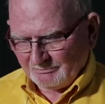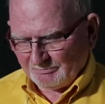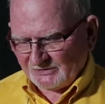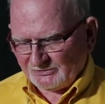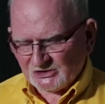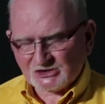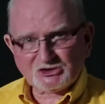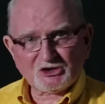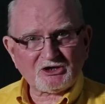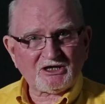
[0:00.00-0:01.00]
But this
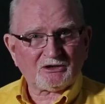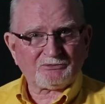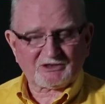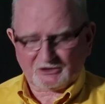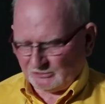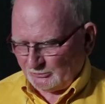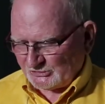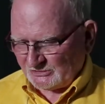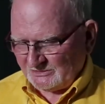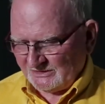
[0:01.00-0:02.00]
journey of
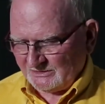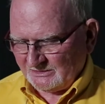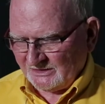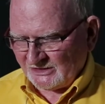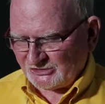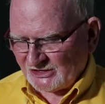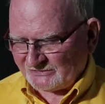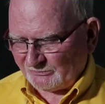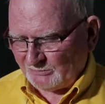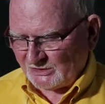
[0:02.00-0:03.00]
inclusion and
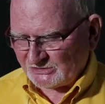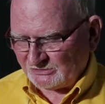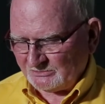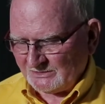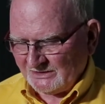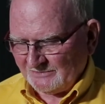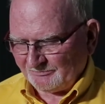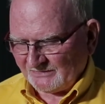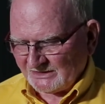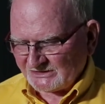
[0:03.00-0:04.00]

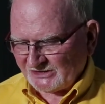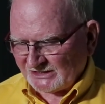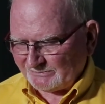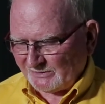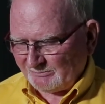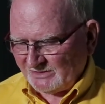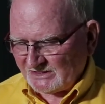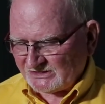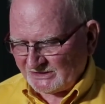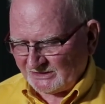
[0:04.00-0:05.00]
transformation started by me
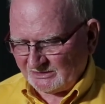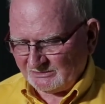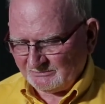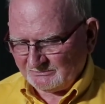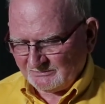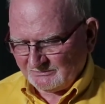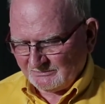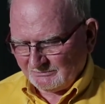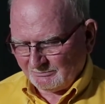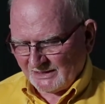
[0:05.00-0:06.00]
singing
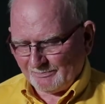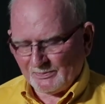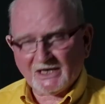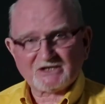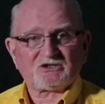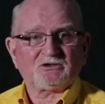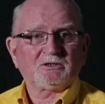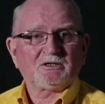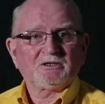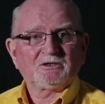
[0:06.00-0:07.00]
my
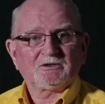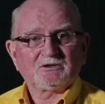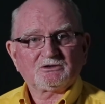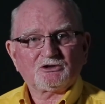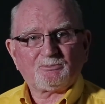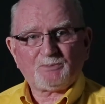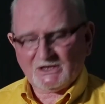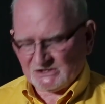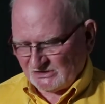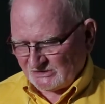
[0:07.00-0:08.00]
passion to the
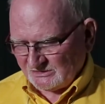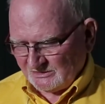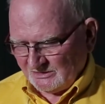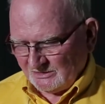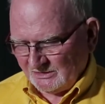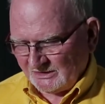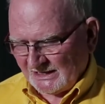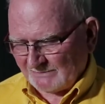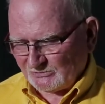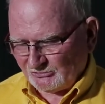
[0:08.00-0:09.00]
patients in
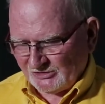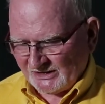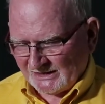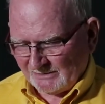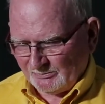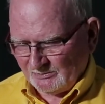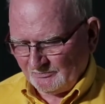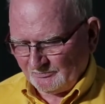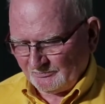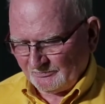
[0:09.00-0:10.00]
Camden Rehab
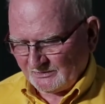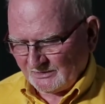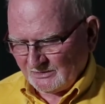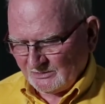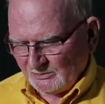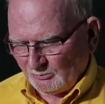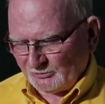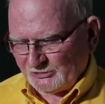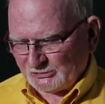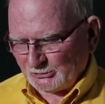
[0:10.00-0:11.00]

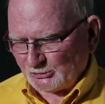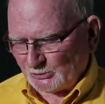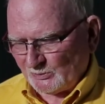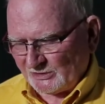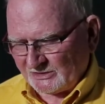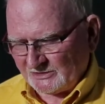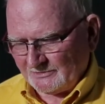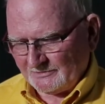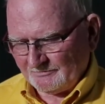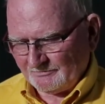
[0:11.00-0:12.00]
with the social worker
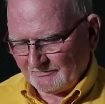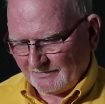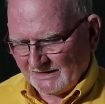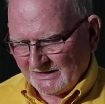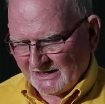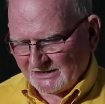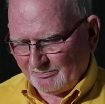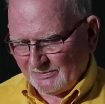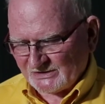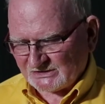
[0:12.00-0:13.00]
and a
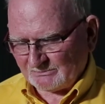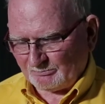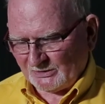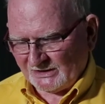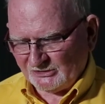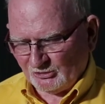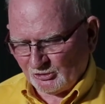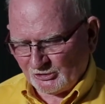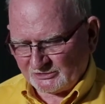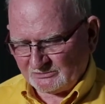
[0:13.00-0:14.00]
person playing the
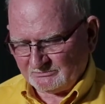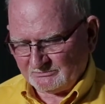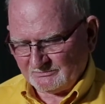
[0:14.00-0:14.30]
organ.